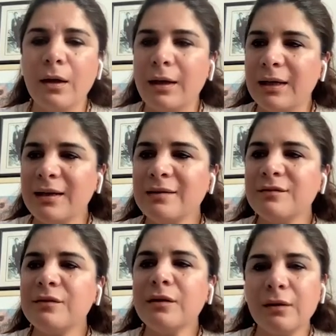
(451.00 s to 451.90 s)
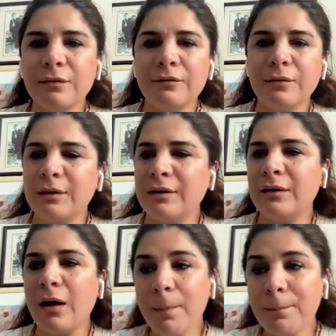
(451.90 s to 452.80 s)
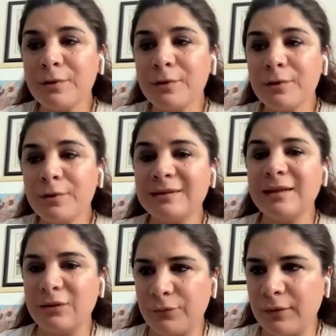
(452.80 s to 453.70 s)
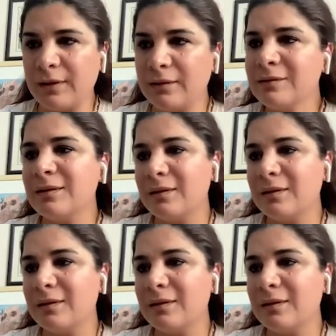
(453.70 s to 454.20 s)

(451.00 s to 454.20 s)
In the upper right-hand field,